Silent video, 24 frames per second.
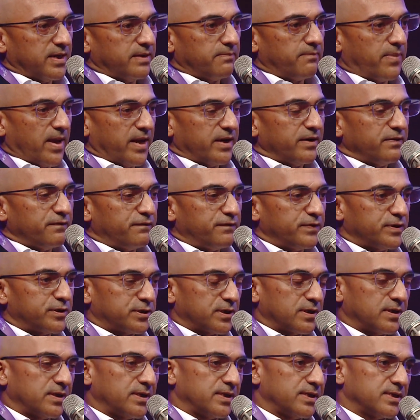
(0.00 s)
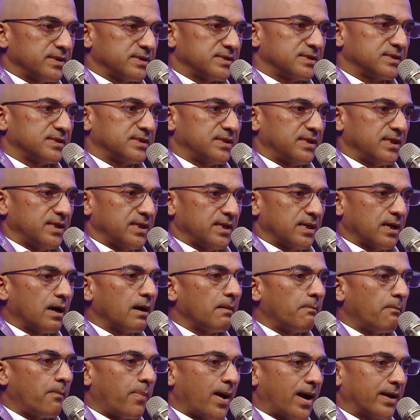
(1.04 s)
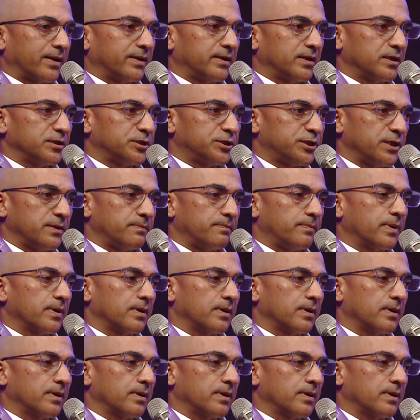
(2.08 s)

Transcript: beneficial is the partnership